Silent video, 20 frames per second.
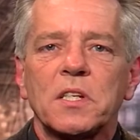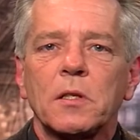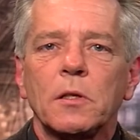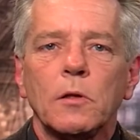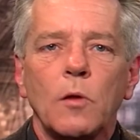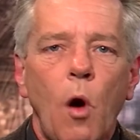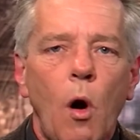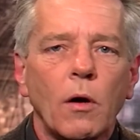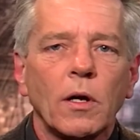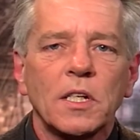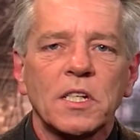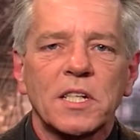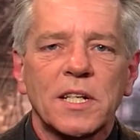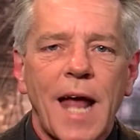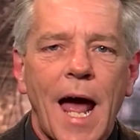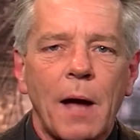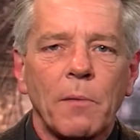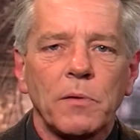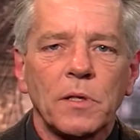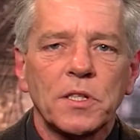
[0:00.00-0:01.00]

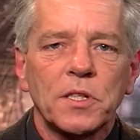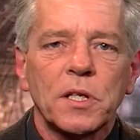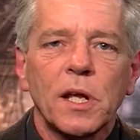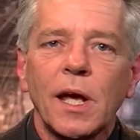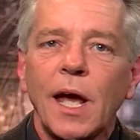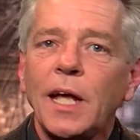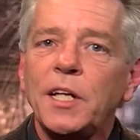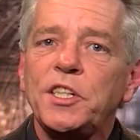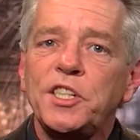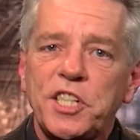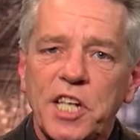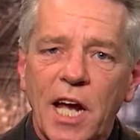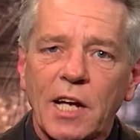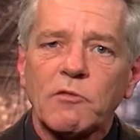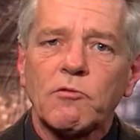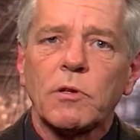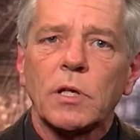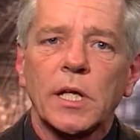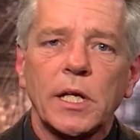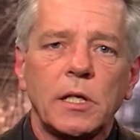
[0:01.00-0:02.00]
long-established and
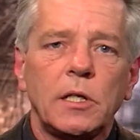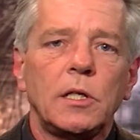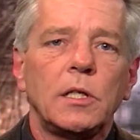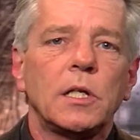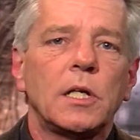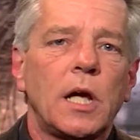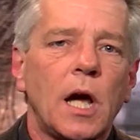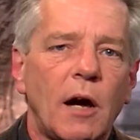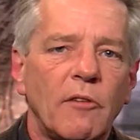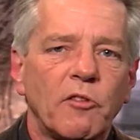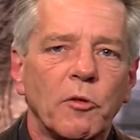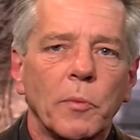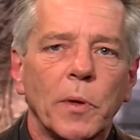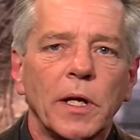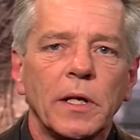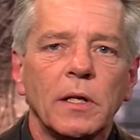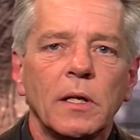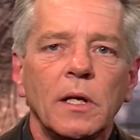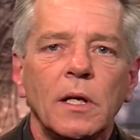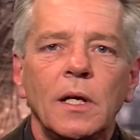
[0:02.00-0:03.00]
generally good government
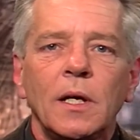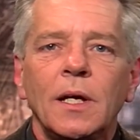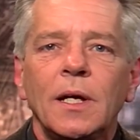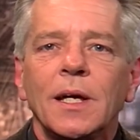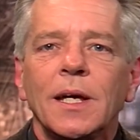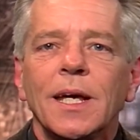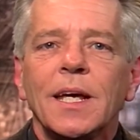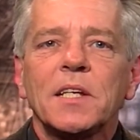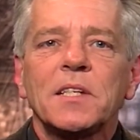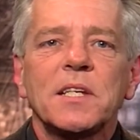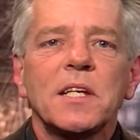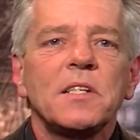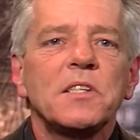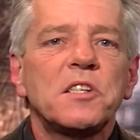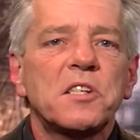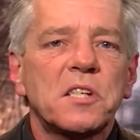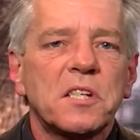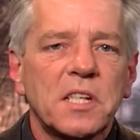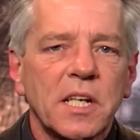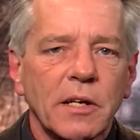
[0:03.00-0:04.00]
is in
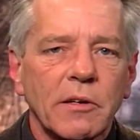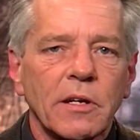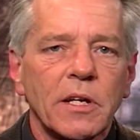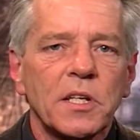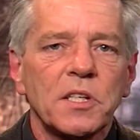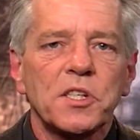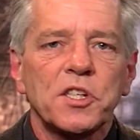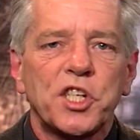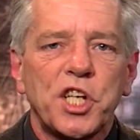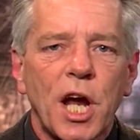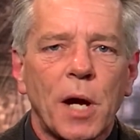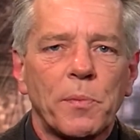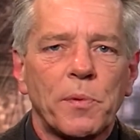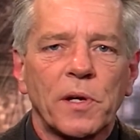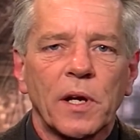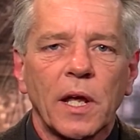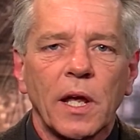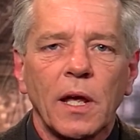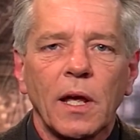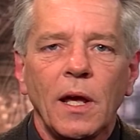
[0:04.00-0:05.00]
serious
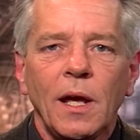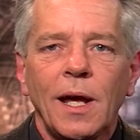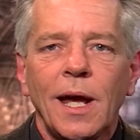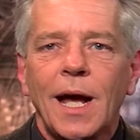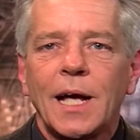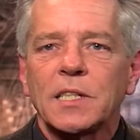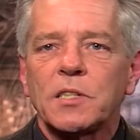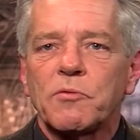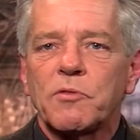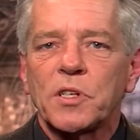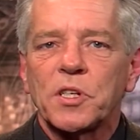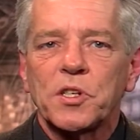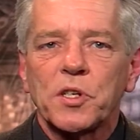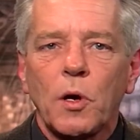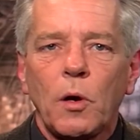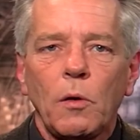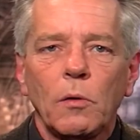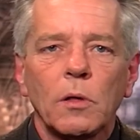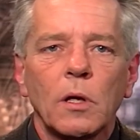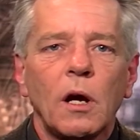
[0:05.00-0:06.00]
jeopardy as a
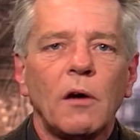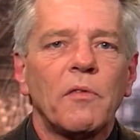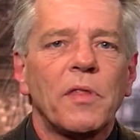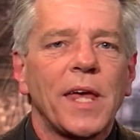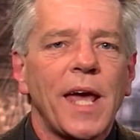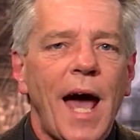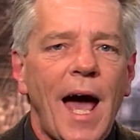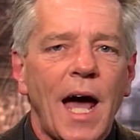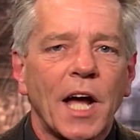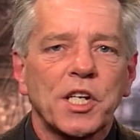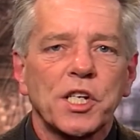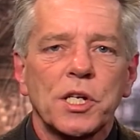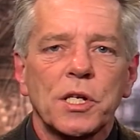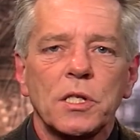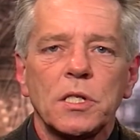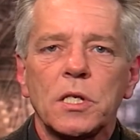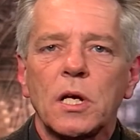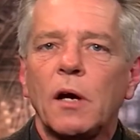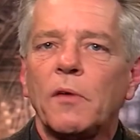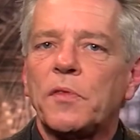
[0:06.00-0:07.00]
result of the
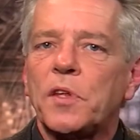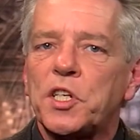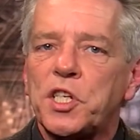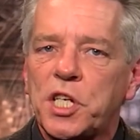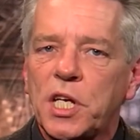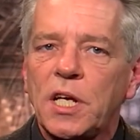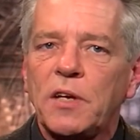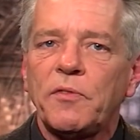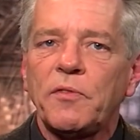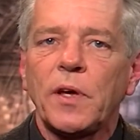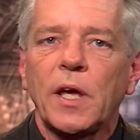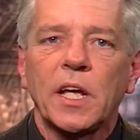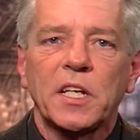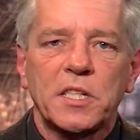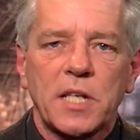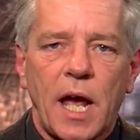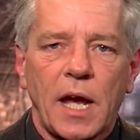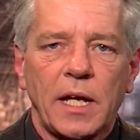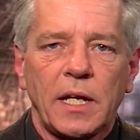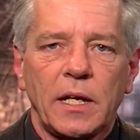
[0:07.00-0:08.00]
actions of the chief
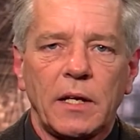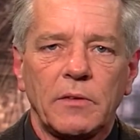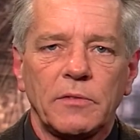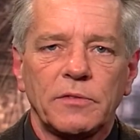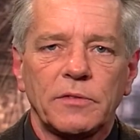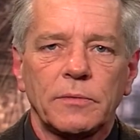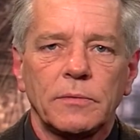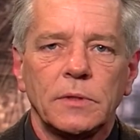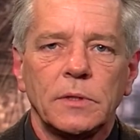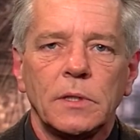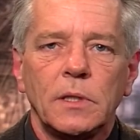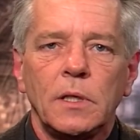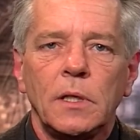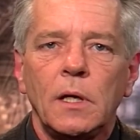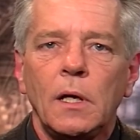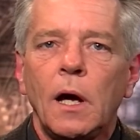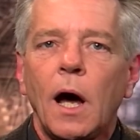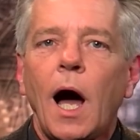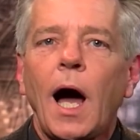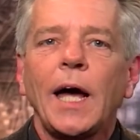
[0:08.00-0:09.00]
executive.
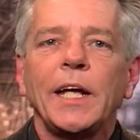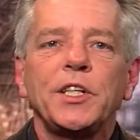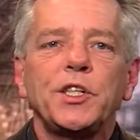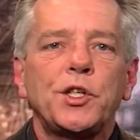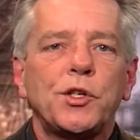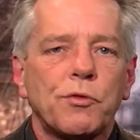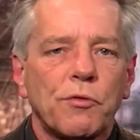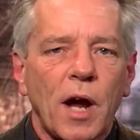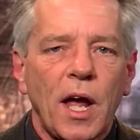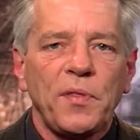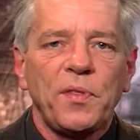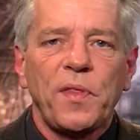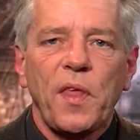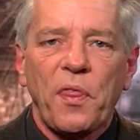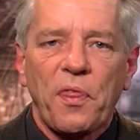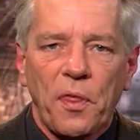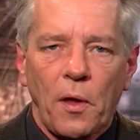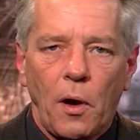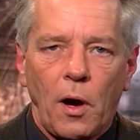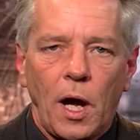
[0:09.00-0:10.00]
I dread the
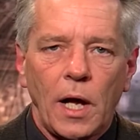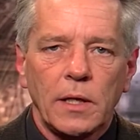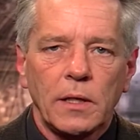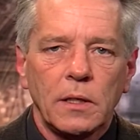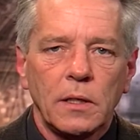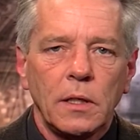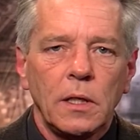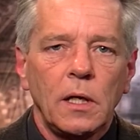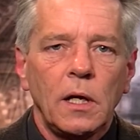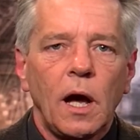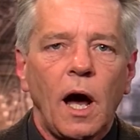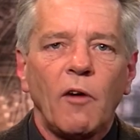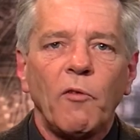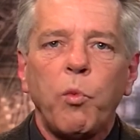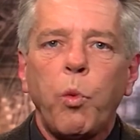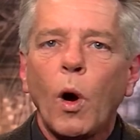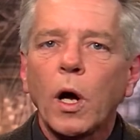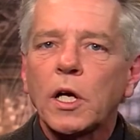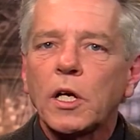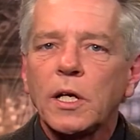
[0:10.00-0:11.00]
thought of
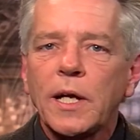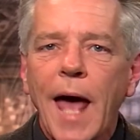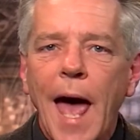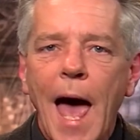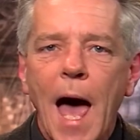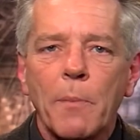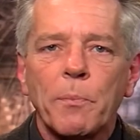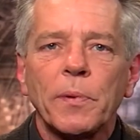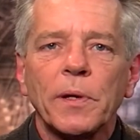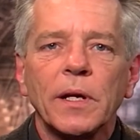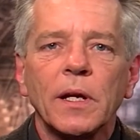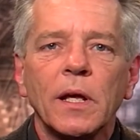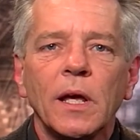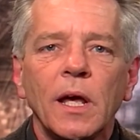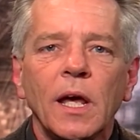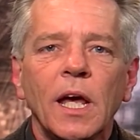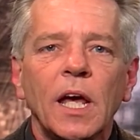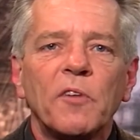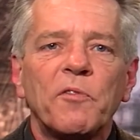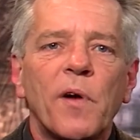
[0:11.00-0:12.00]
what could happen
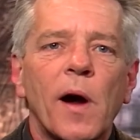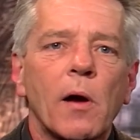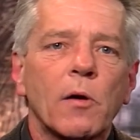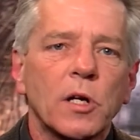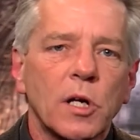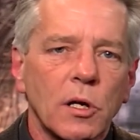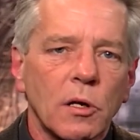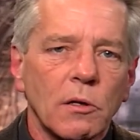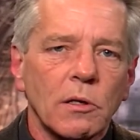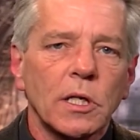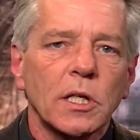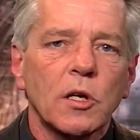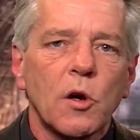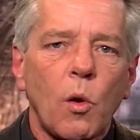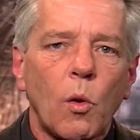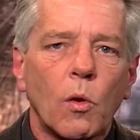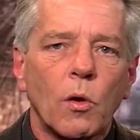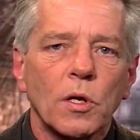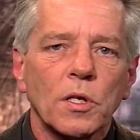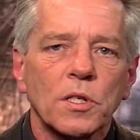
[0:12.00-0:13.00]
if our current
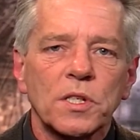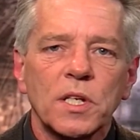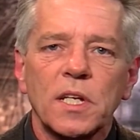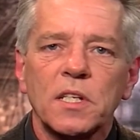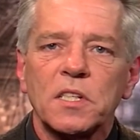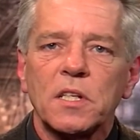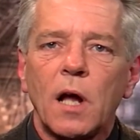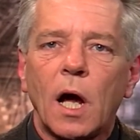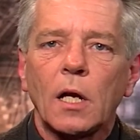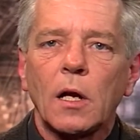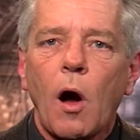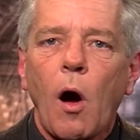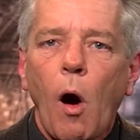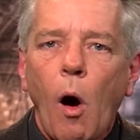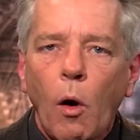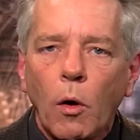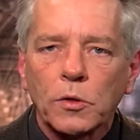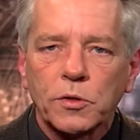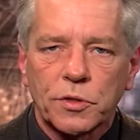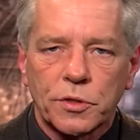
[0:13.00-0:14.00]
course is not
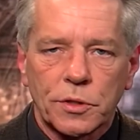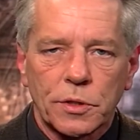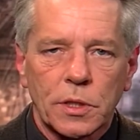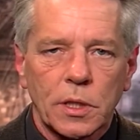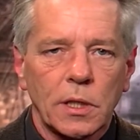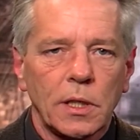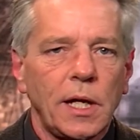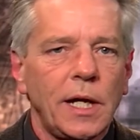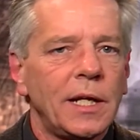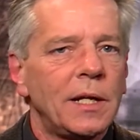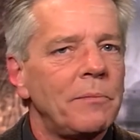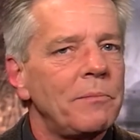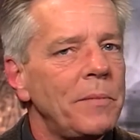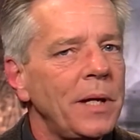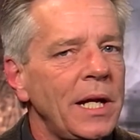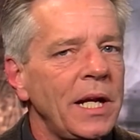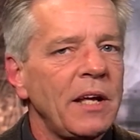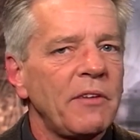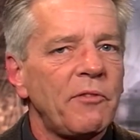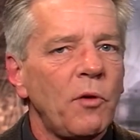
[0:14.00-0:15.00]
altered in a
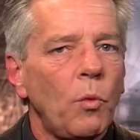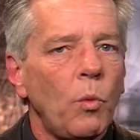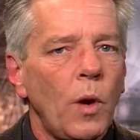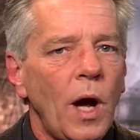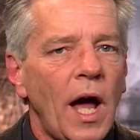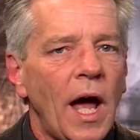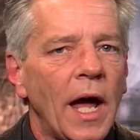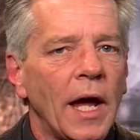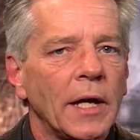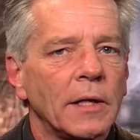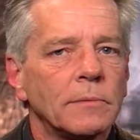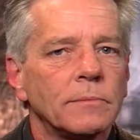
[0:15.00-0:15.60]
meaningful way.